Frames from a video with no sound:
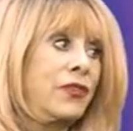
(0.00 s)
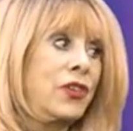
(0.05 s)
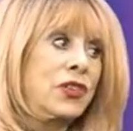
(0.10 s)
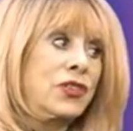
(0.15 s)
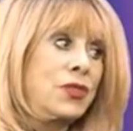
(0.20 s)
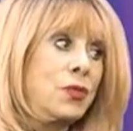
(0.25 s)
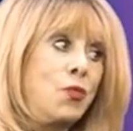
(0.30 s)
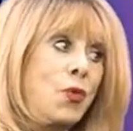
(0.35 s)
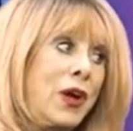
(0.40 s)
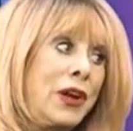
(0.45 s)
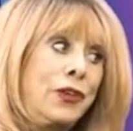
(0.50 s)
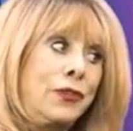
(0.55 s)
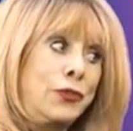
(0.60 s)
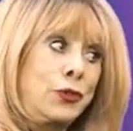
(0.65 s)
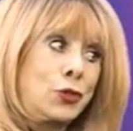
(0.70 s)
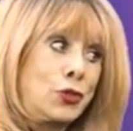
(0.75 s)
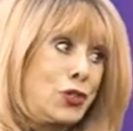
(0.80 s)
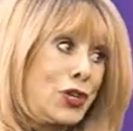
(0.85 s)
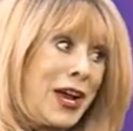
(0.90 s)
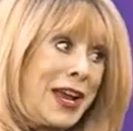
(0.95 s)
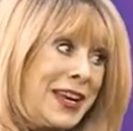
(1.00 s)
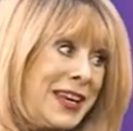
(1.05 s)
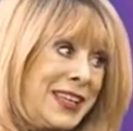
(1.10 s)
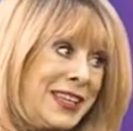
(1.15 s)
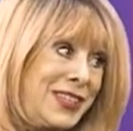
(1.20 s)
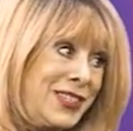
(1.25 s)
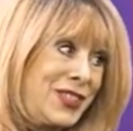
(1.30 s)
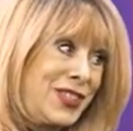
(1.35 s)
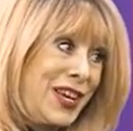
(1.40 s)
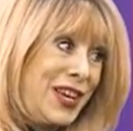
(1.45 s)
I've got some wonderful
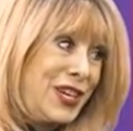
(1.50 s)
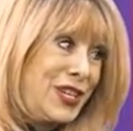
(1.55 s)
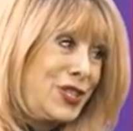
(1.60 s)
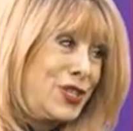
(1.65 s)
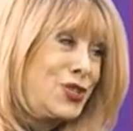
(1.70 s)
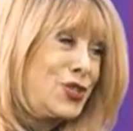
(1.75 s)
Chinese